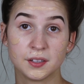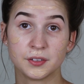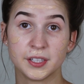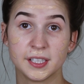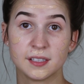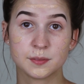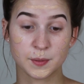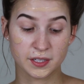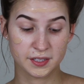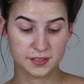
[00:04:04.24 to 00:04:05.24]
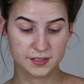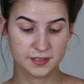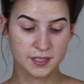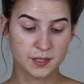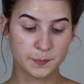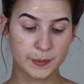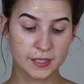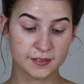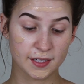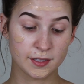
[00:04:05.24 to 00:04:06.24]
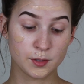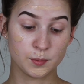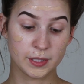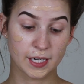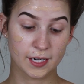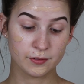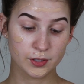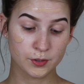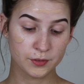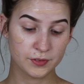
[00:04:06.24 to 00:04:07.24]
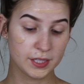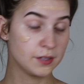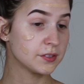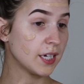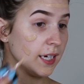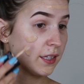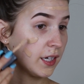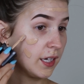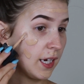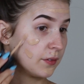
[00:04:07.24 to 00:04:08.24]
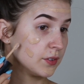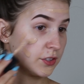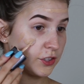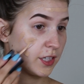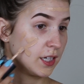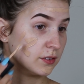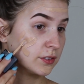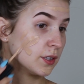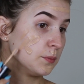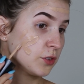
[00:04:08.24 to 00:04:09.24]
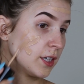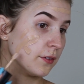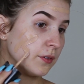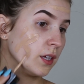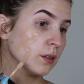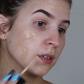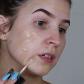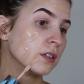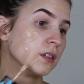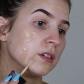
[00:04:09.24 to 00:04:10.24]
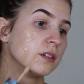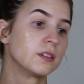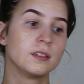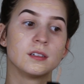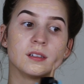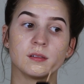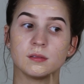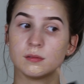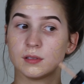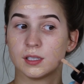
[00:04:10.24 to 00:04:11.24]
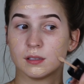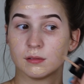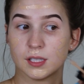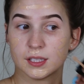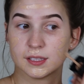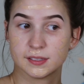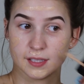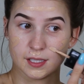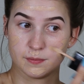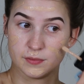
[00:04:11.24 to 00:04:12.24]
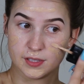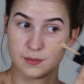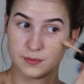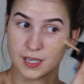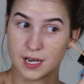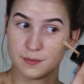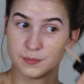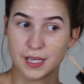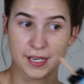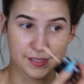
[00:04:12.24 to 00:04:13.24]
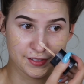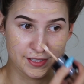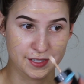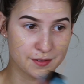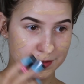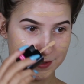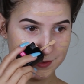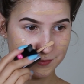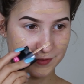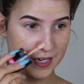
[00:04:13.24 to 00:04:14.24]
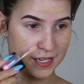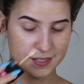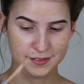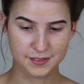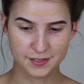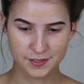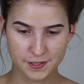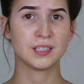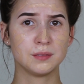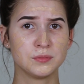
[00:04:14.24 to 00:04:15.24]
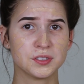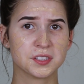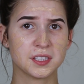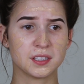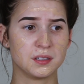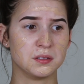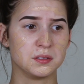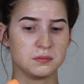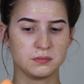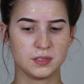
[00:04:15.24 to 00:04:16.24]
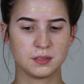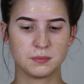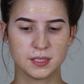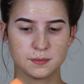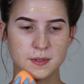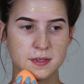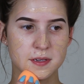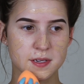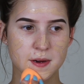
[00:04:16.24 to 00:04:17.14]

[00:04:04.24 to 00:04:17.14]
learning experience because I know when I record videos, I cut half this shit out, so I'm trying to follow her all at the same time, like she going too fast. I'm just gonna go into this next one.